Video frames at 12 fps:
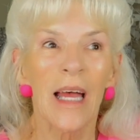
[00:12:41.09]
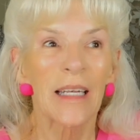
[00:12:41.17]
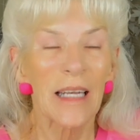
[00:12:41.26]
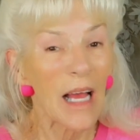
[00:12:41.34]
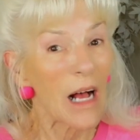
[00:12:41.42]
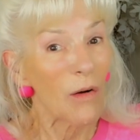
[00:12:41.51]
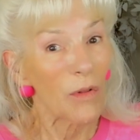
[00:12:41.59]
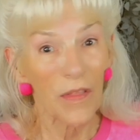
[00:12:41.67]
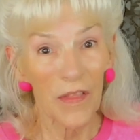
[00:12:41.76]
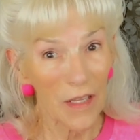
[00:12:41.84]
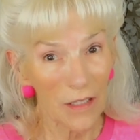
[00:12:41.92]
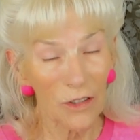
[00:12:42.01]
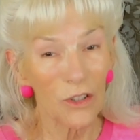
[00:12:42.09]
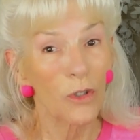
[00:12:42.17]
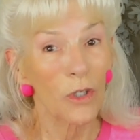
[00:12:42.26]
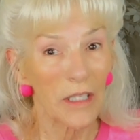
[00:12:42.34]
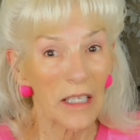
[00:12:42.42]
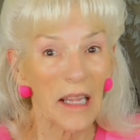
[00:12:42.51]
Now this, you're
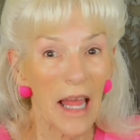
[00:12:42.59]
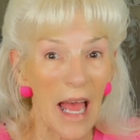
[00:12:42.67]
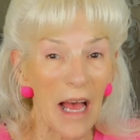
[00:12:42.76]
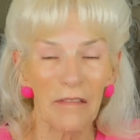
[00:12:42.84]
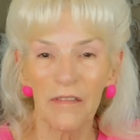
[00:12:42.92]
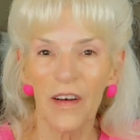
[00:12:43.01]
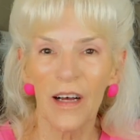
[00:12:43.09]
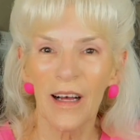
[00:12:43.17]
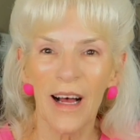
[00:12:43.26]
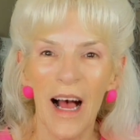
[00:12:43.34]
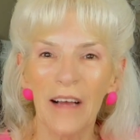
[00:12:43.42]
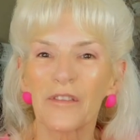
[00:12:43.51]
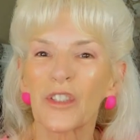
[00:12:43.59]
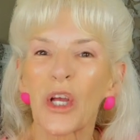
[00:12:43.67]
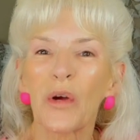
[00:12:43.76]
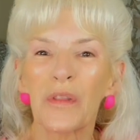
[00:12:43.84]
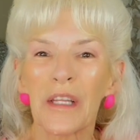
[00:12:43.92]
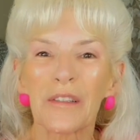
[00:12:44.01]
going to laugh. I've
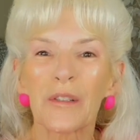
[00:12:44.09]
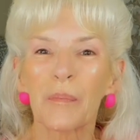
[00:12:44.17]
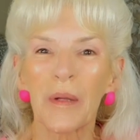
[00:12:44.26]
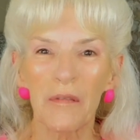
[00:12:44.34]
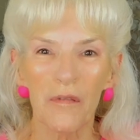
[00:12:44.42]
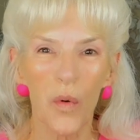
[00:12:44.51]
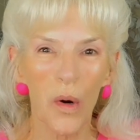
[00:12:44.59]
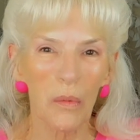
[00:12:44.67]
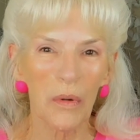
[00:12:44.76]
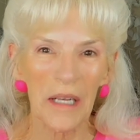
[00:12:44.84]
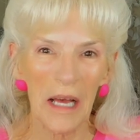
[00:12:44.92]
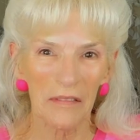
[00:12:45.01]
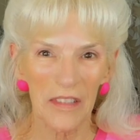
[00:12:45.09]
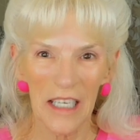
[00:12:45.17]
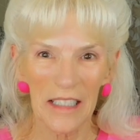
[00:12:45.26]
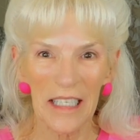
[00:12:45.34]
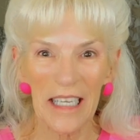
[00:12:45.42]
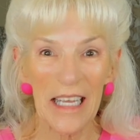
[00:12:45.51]
shown this before when I've
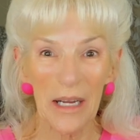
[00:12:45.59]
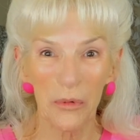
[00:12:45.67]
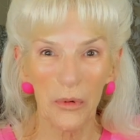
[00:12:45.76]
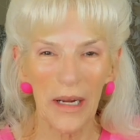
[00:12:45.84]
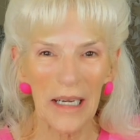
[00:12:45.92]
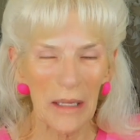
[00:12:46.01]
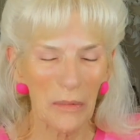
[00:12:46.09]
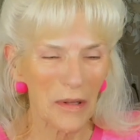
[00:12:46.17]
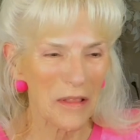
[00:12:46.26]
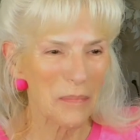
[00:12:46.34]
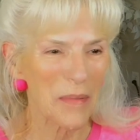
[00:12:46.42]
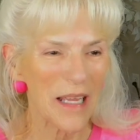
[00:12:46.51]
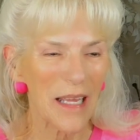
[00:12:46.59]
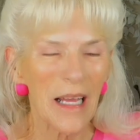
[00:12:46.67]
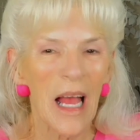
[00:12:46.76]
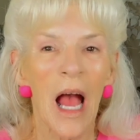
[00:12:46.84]
done a get ready with me.